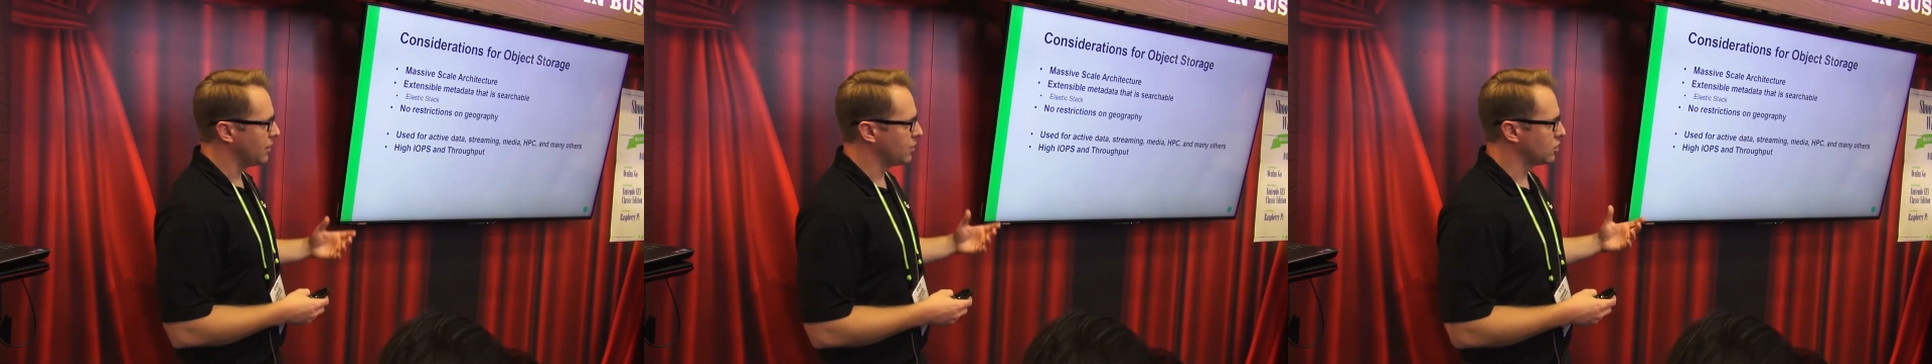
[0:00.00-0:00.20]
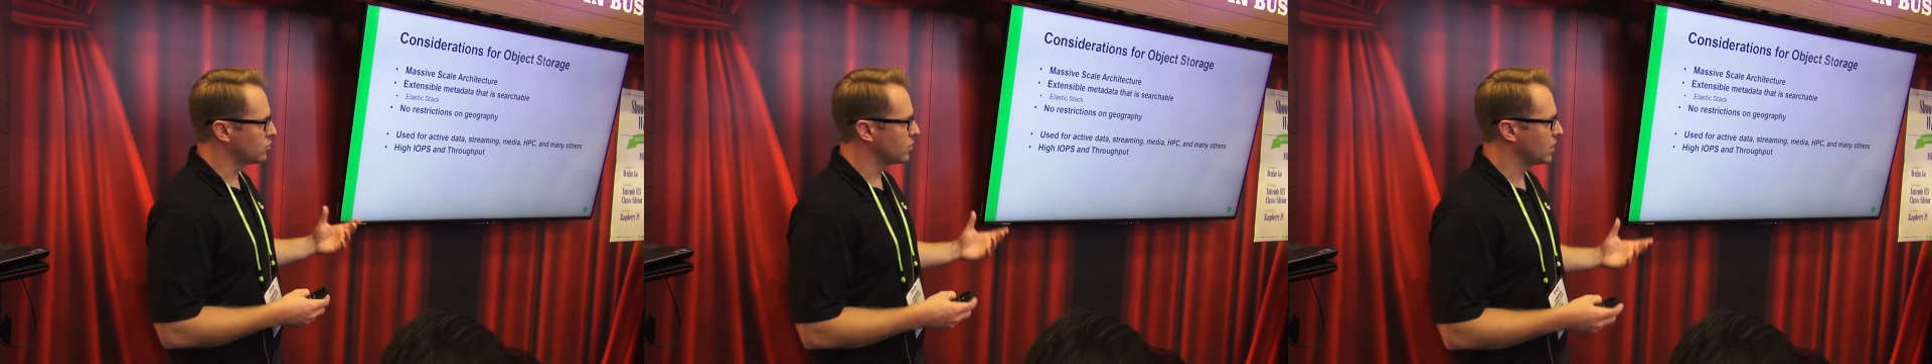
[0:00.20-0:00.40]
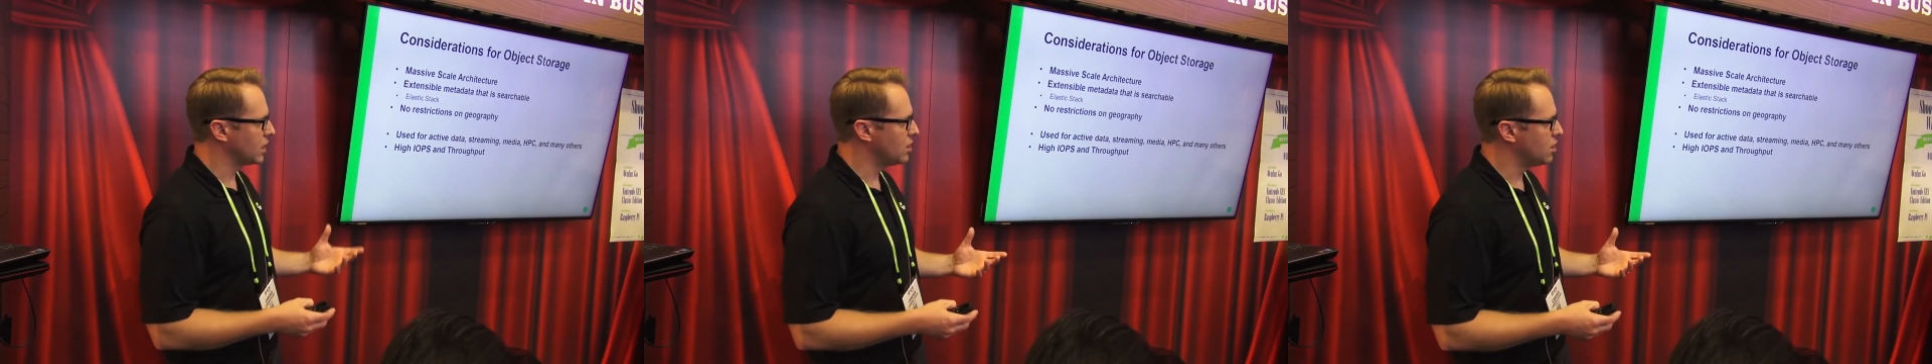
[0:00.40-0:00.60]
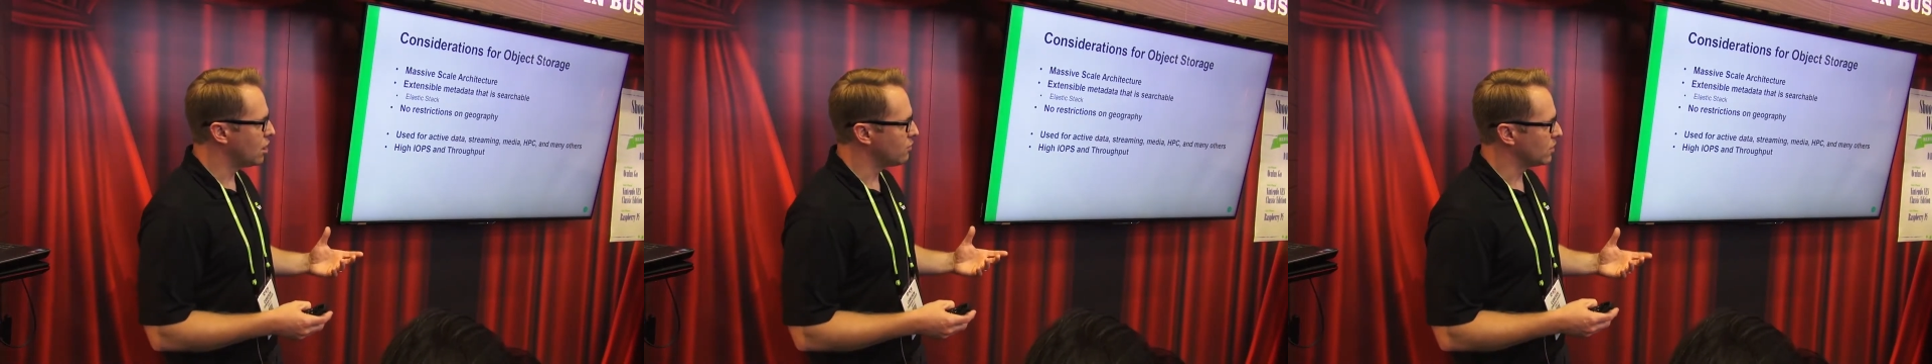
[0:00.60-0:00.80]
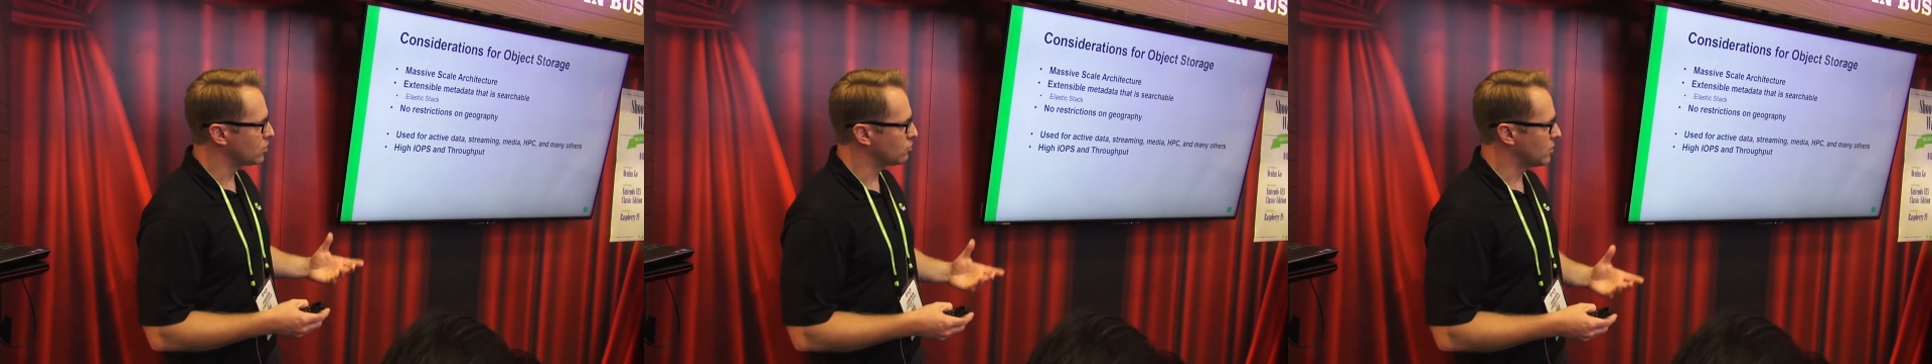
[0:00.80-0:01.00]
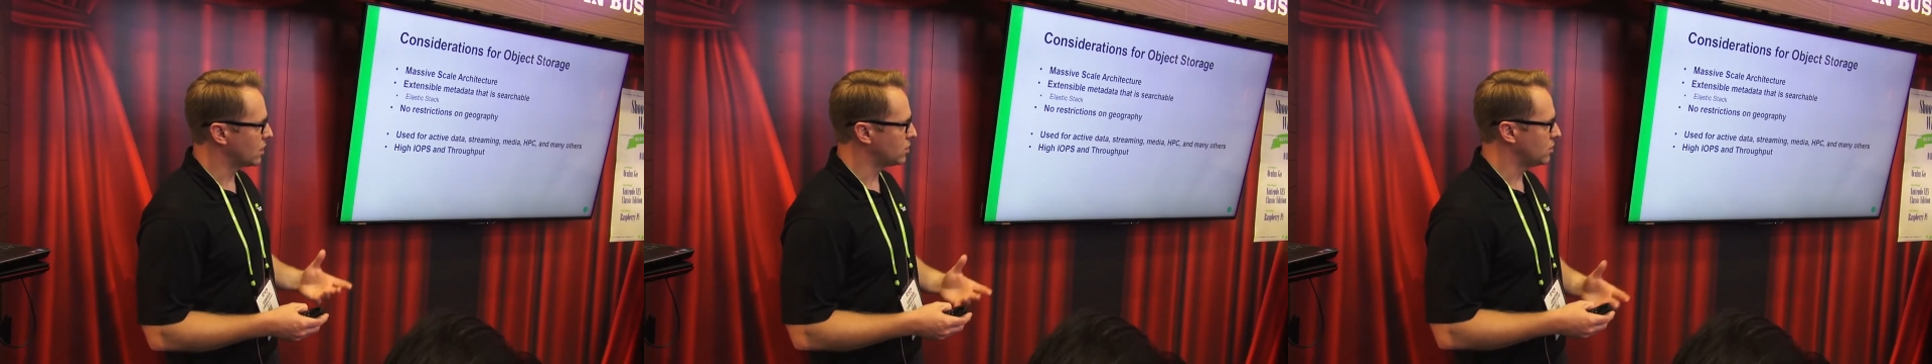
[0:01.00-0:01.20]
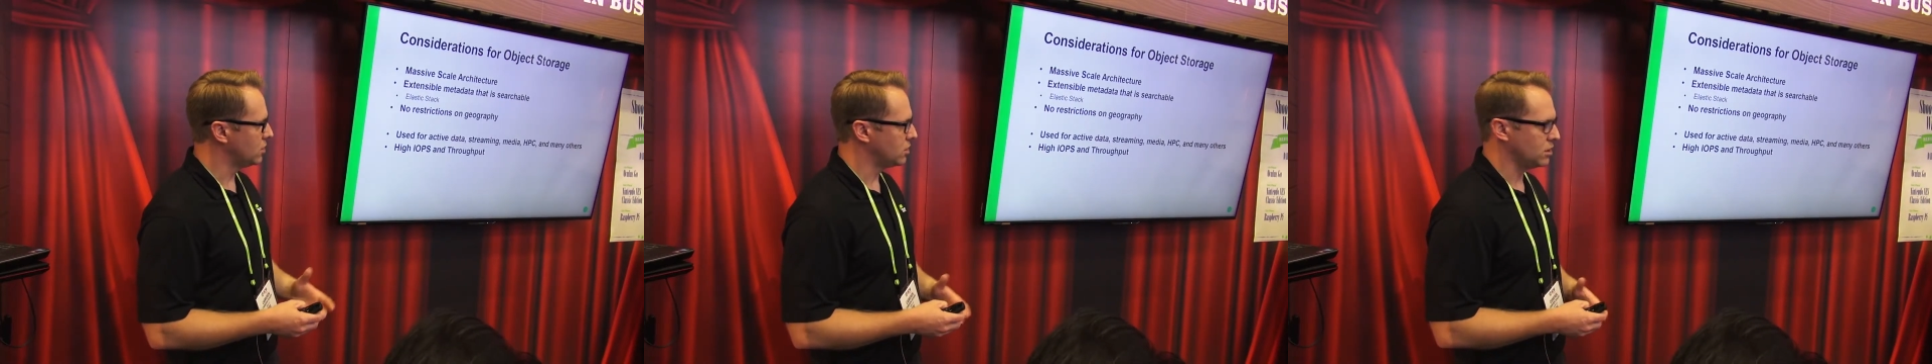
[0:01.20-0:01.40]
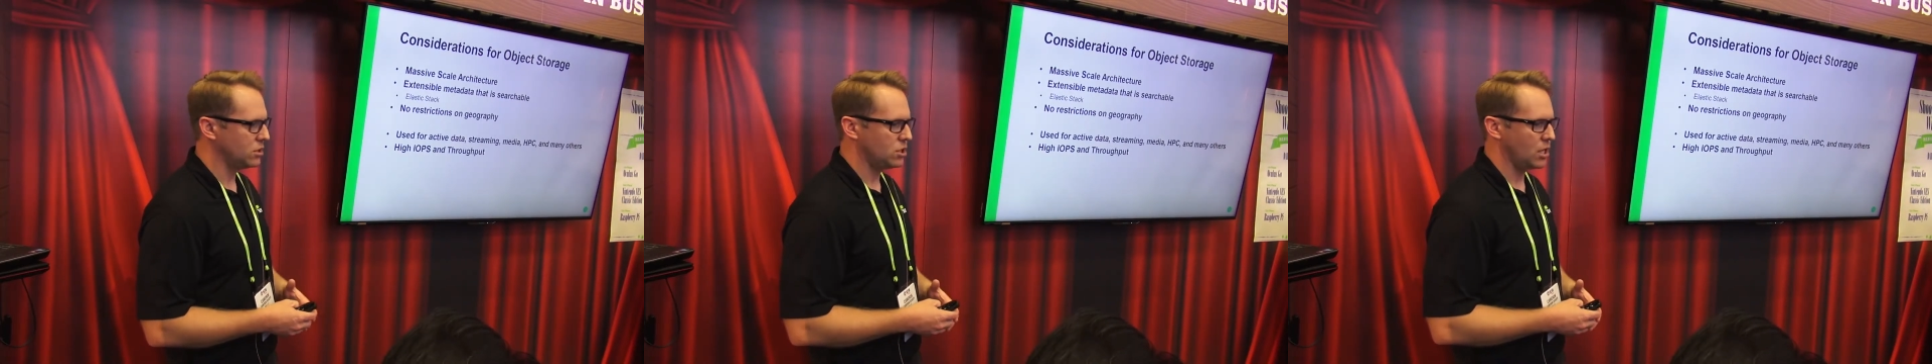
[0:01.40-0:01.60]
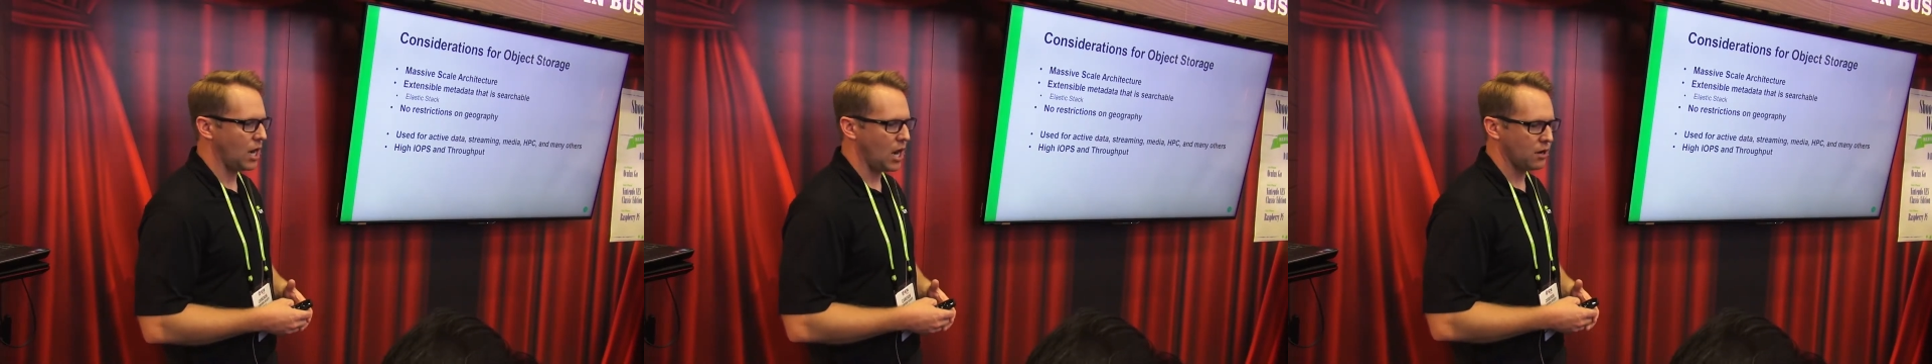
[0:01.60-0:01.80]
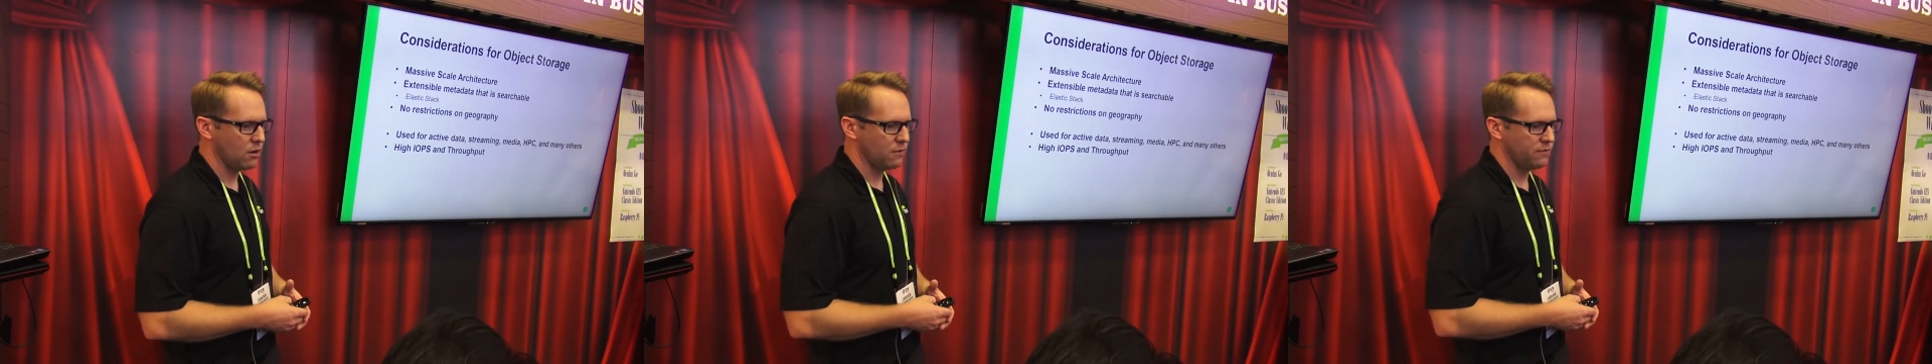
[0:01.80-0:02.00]
And there's really no restrictions in
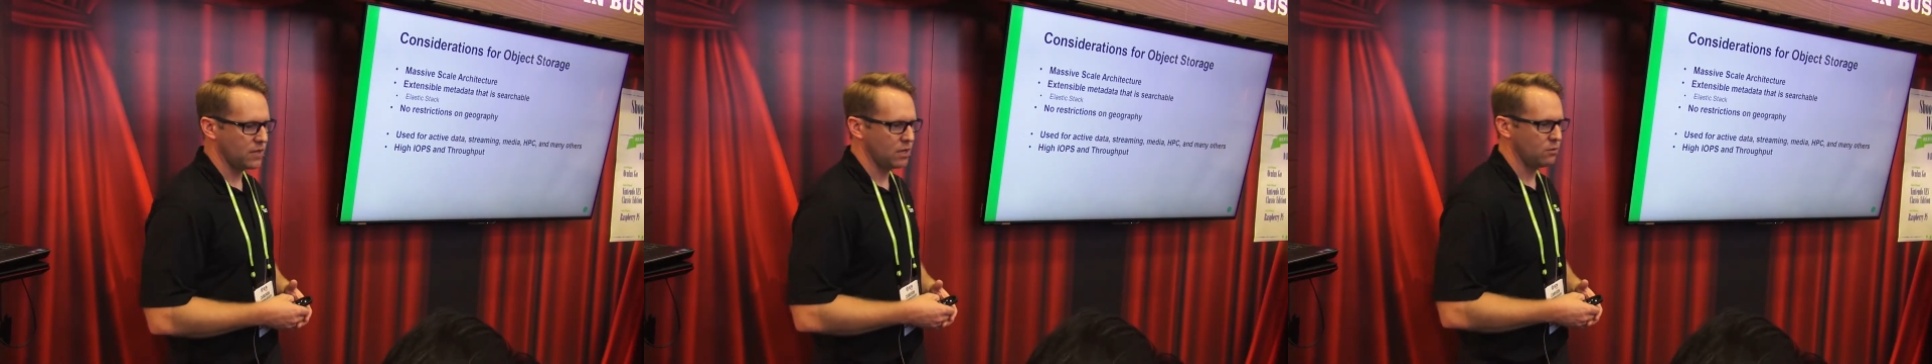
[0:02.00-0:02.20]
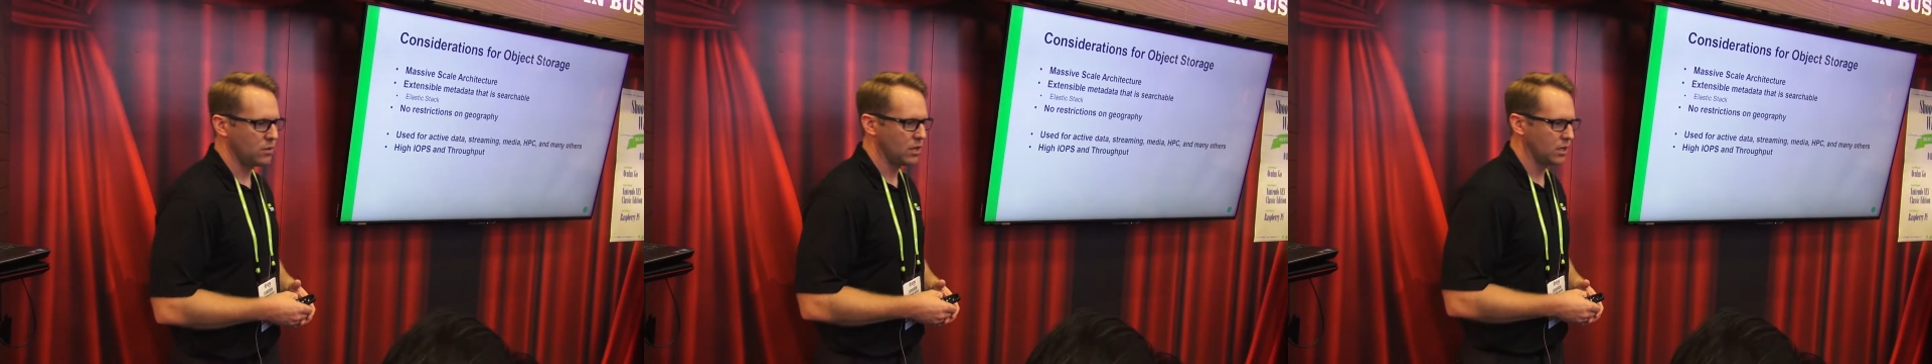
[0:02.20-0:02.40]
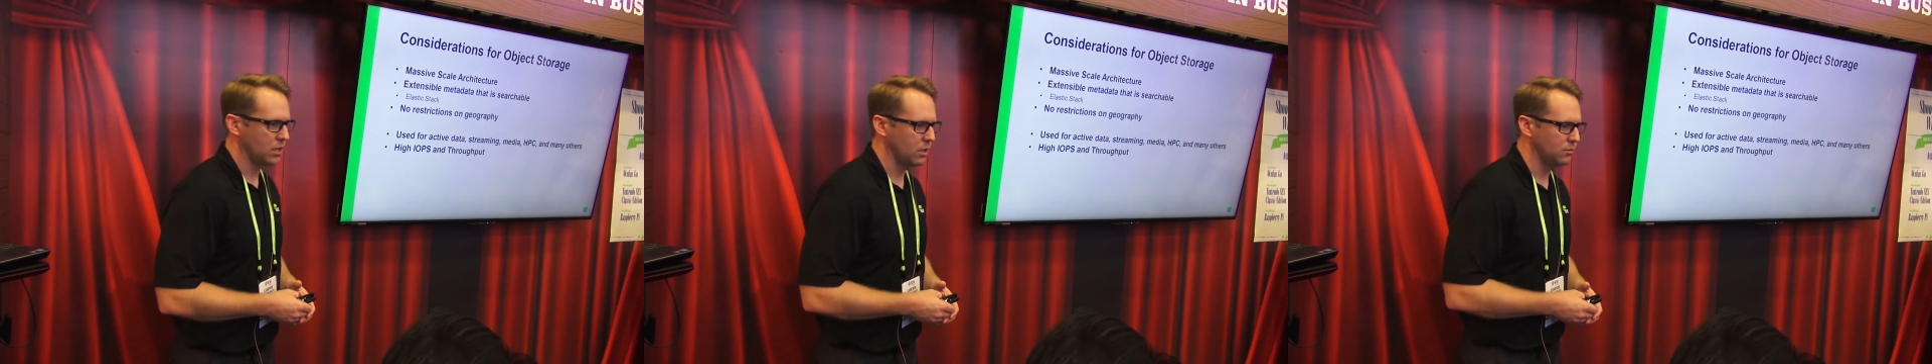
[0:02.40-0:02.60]
geography when it